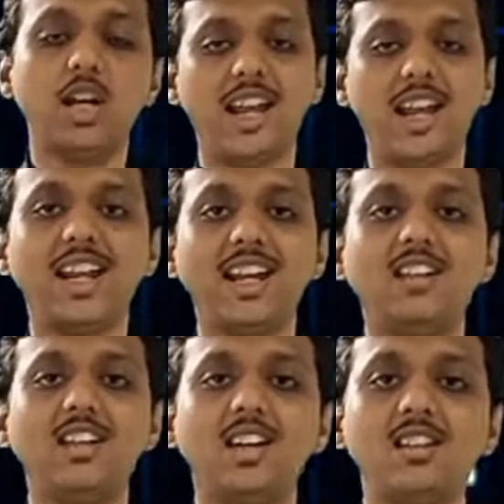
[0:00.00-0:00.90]
and get
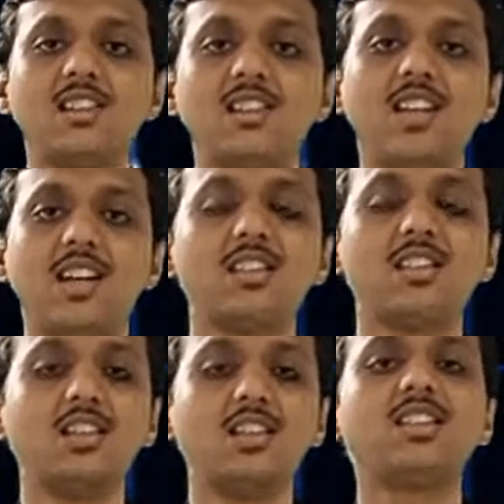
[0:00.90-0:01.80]
the answer. The answer
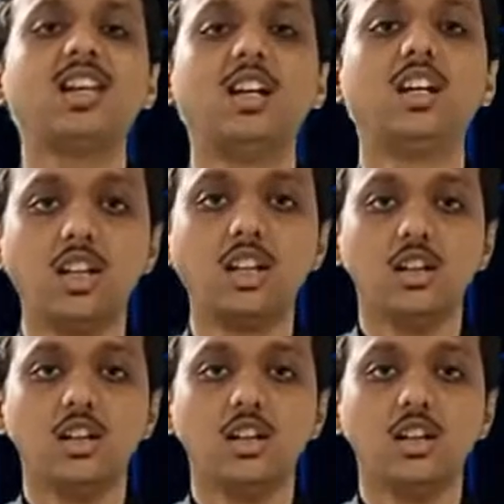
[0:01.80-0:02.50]
is 13.